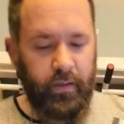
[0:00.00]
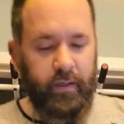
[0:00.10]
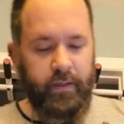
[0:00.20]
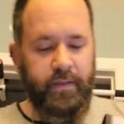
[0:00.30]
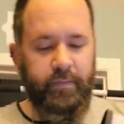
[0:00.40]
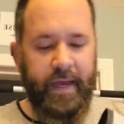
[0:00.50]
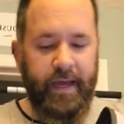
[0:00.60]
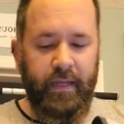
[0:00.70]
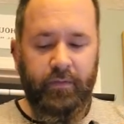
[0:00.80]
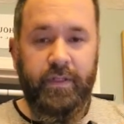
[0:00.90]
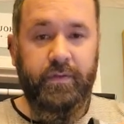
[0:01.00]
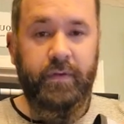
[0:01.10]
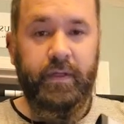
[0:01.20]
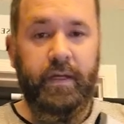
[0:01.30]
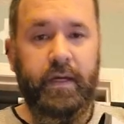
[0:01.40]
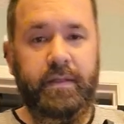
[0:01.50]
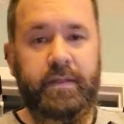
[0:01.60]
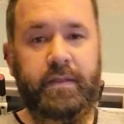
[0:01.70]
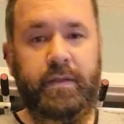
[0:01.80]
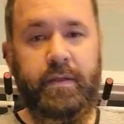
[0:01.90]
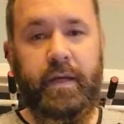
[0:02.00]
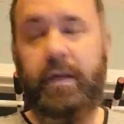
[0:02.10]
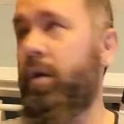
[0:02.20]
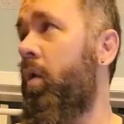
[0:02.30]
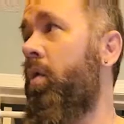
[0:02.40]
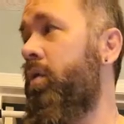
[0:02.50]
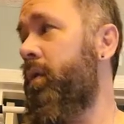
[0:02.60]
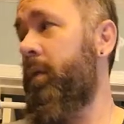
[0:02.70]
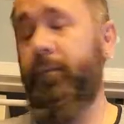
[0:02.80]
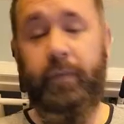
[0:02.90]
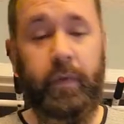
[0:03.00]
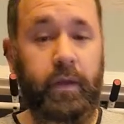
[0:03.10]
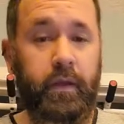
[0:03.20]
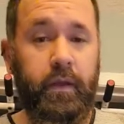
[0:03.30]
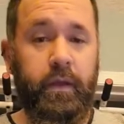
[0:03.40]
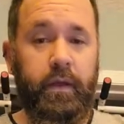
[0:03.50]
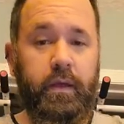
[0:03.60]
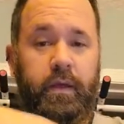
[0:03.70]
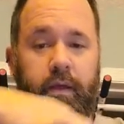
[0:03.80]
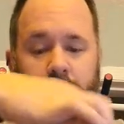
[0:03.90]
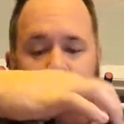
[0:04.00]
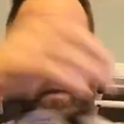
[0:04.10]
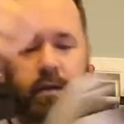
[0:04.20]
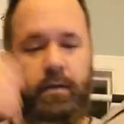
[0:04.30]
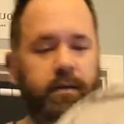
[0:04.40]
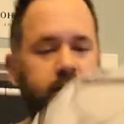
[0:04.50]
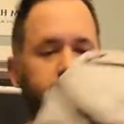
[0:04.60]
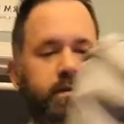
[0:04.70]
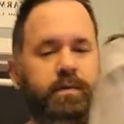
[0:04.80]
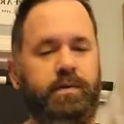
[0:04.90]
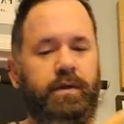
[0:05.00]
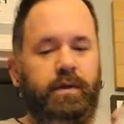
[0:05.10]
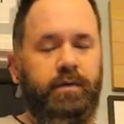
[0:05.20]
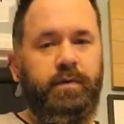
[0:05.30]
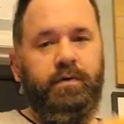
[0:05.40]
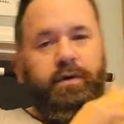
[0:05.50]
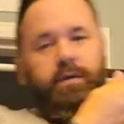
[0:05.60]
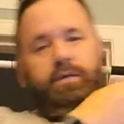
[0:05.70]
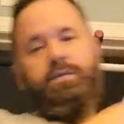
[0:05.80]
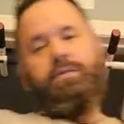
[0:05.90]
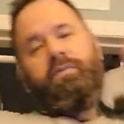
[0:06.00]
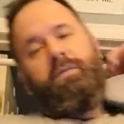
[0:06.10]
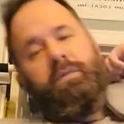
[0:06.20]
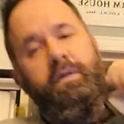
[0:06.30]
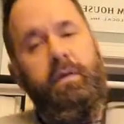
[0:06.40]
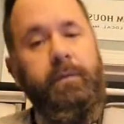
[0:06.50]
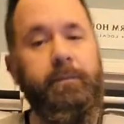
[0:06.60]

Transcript: And some padding, which is really nice, so you're not cold. And try on real quick, see what it looks like.